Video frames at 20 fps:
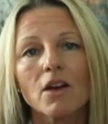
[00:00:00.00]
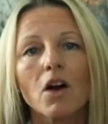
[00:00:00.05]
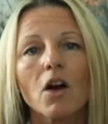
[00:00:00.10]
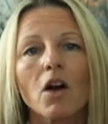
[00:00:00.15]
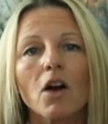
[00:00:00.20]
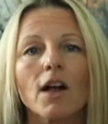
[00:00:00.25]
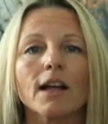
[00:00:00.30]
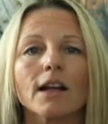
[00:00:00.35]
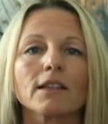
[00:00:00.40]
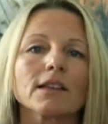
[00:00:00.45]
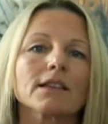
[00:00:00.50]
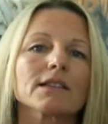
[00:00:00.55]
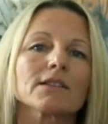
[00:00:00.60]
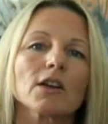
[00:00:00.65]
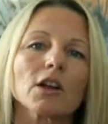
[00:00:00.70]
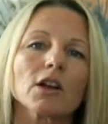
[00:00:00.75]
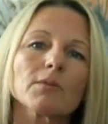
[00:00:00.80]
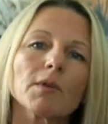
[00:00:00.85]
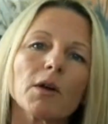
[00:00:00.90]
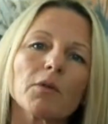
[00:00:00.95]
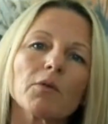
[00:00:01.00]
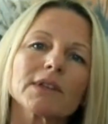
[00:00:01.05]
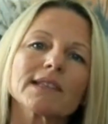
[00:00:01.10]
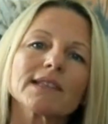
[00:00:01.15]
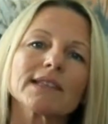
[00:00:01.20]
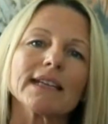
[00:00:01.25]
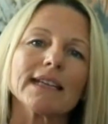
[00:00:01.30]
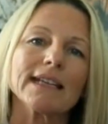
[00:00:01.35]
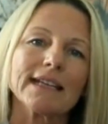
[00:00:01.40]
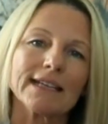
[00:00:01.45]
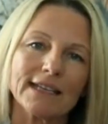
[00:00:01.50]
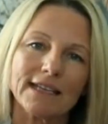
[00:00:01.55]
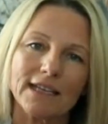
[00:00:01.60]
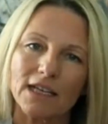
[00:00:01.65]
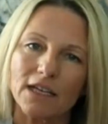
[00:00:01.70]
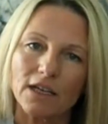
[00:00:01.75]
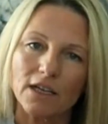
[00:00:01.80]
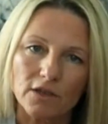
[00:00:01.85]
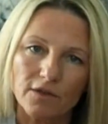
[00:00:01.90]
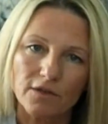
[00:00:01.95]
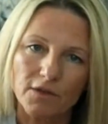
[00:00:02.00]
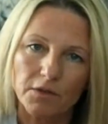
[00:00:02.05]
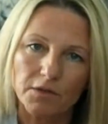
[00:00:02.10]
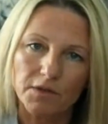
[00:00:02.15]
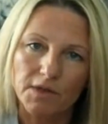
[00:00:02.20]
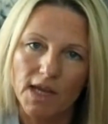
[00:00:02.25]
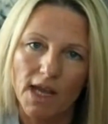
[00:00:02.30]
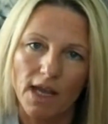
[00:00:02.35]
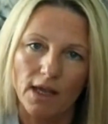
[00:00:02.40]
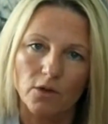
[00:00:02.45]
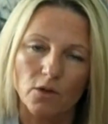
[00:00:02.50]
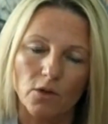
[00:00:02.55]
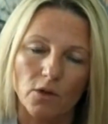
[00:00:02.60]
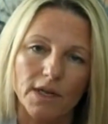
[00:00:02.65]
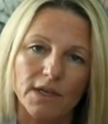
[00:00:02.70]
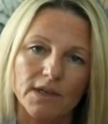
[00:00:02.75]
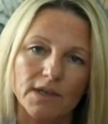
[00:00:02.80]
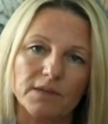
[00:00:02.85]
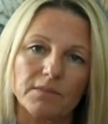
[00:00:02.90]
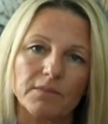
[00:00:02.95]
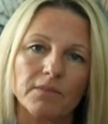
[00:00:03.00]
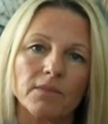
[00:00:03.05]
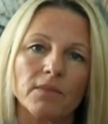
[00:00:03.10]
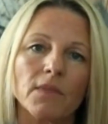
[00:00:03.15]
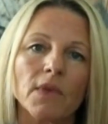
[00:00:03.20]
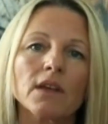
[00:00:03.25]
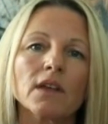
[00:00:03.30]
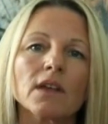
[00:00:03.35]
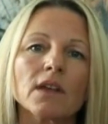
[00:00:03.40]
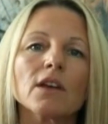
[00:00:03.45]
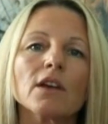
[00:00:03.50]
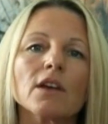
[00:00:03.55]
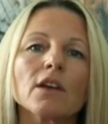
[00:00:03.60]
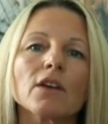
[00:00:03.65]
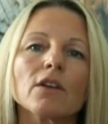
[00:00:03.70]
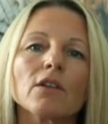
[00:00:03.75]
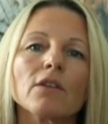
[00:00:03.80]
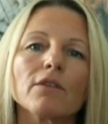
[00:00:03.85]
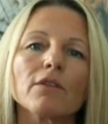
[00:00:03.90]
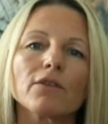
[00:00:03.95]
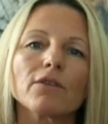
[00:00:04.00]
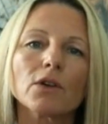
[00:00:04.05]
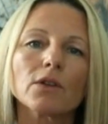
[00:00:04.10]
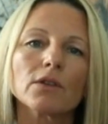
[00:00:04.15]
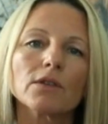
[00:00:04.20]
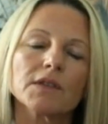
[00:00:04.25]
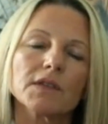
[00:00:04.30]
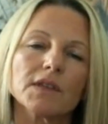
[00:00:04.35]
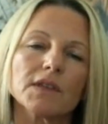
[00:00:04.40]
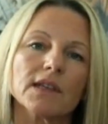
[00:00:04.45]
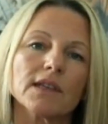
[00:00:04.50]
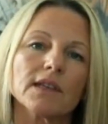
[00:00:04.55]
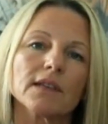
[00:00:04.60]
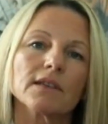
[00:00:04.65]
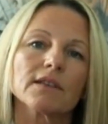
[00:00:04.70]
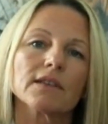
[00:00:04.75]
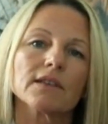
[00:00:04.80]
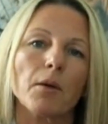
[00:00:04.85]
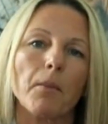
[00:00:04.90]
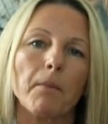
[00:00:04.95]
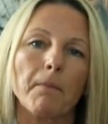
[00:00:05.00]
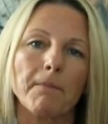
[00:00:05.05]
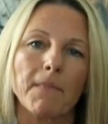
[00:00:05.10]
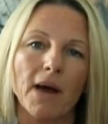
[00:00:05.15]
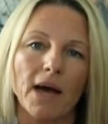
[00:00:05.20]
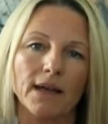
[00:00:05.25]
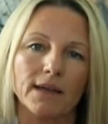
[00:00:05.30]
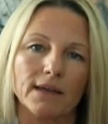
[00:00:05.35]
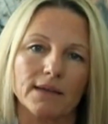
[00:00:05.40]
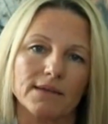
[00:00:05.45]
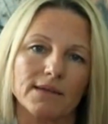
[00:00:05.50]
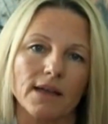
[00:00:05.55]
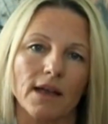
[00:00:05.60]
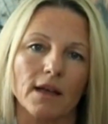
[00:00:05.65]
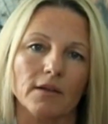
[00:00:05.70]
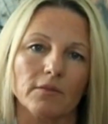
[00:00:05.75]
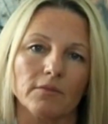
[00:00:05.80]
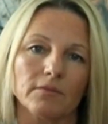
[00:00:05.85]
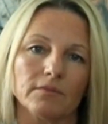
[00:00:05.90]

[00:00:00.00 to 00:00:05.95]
All right, let's talk about what's in each of those categories. First is mindset.